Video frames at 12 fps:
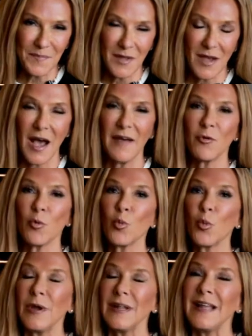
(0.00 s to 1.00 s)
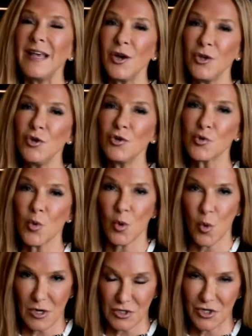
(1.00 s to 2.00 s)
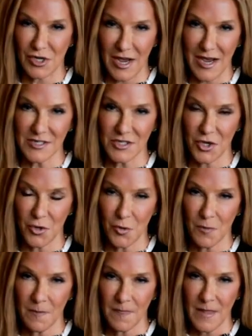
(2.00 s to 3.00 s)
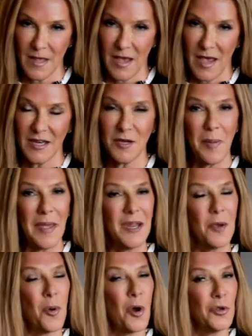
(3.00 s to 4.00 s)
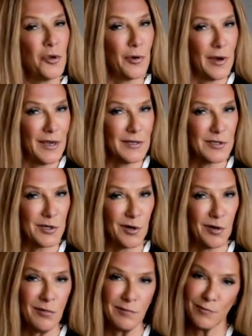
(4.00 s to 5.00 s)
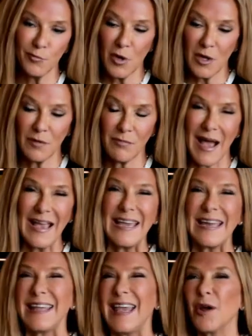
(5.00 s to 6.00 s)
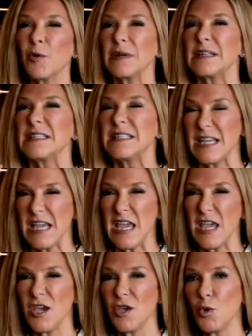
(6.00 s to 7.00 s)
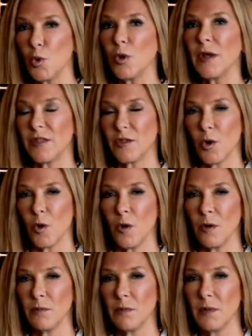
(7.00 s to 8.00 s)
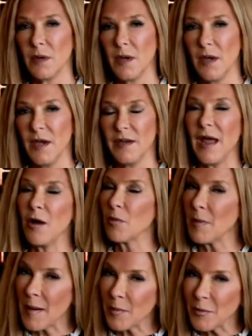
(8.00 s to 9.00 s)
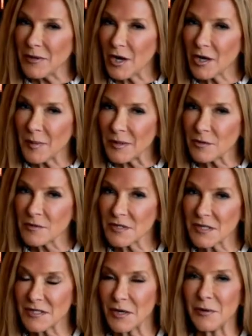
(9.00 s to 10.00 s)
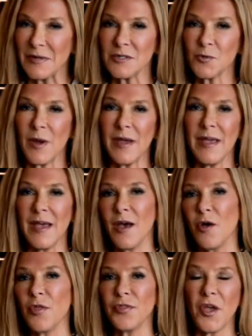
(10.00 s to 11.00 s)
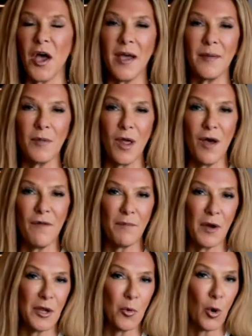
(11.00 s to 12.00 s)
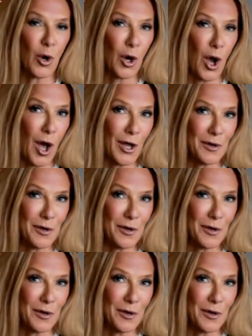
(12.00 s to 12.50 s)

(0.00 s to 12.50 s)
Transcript: I have a really unusual question to ask you. And depending upon your answer, well, I can guarantee you'll hit the goal. Now, remember, we talk about those six areas, right? Health, time, love, money, work, God.